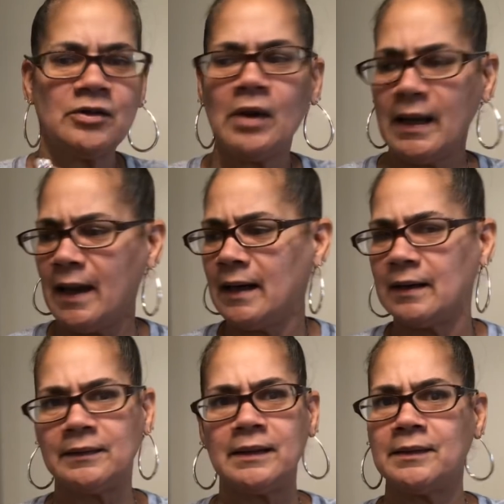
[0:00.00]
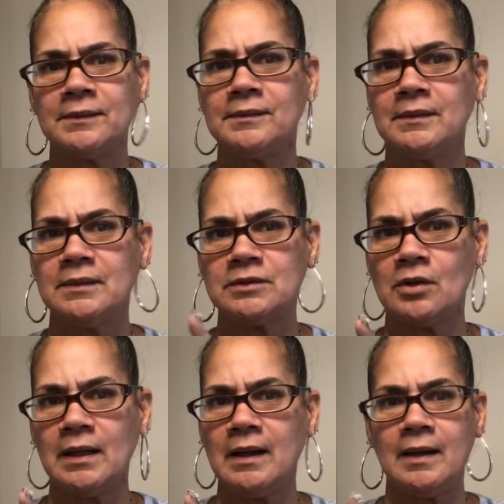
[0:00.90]
all I got out of there. That's
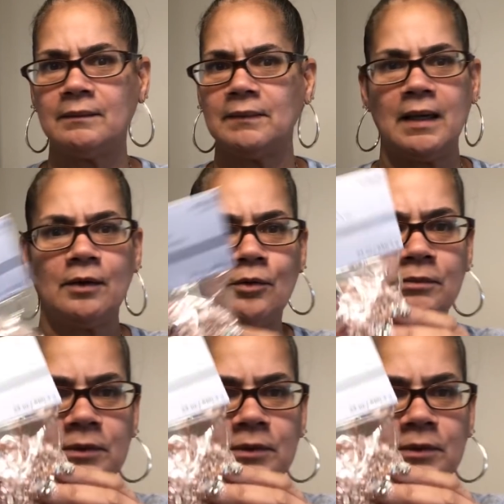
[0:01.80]
all I got out of Home